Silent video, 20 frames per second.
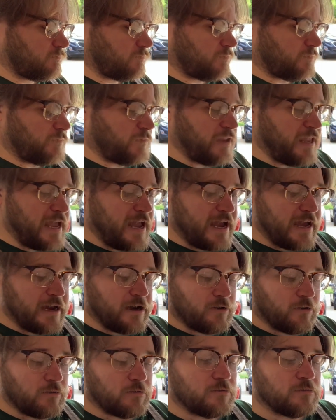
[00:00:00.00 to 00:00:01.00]

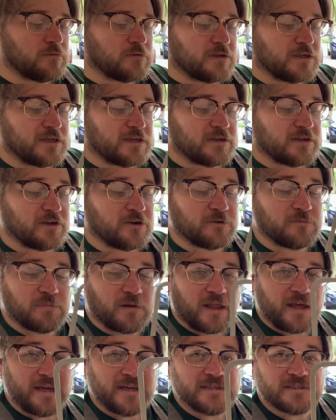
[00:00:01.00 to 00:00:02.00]
Now, your
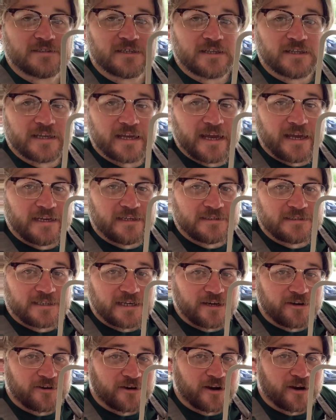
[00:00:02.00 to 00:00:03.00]
blade is on the
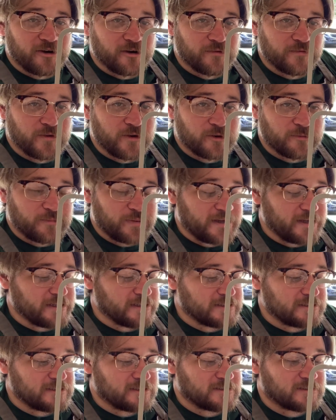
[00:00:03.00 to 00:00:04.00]
interior of your
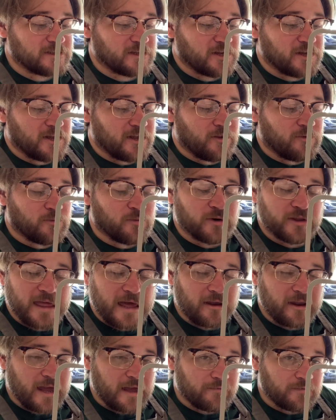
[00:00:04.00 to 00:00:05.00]
piece
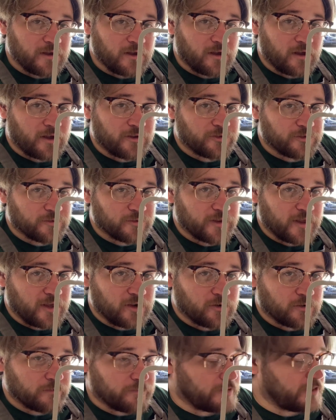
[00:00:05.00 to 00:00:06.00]
without having gone through the
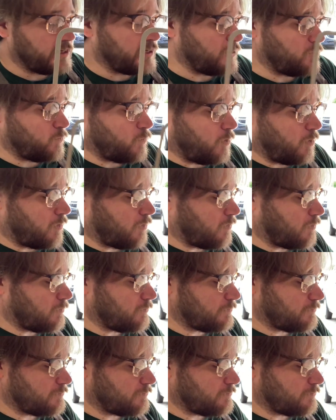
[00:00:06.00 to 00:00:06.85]
intervening wall.